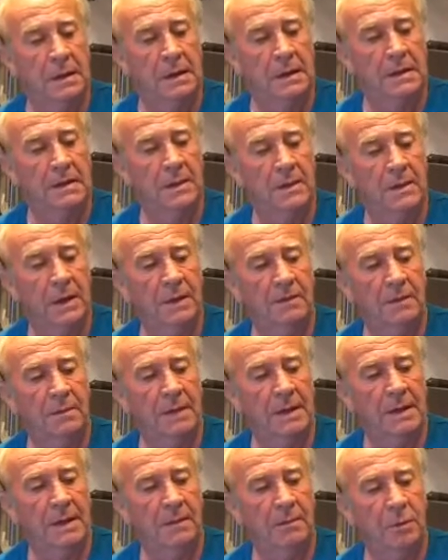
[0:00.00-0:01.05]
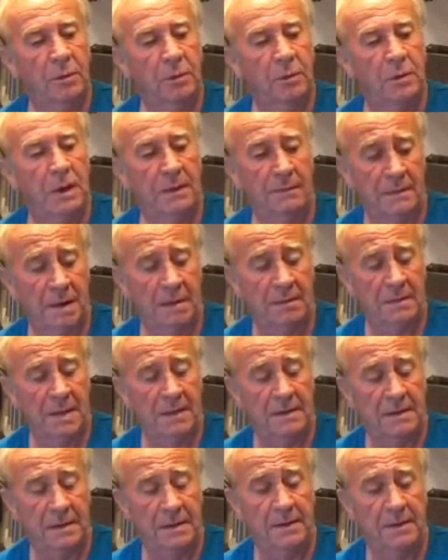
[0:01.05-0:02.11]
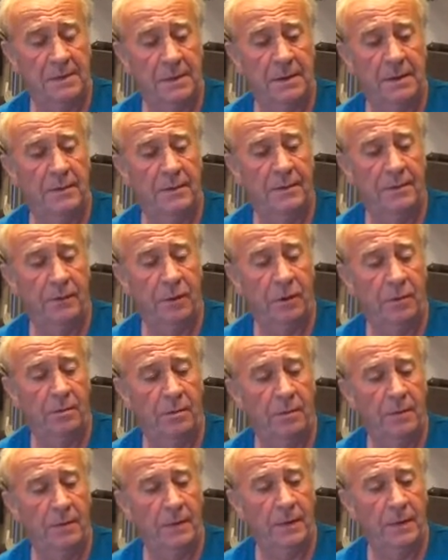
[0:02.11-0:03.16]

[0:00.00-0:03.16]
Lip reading: So I have to make a mold. I made this one from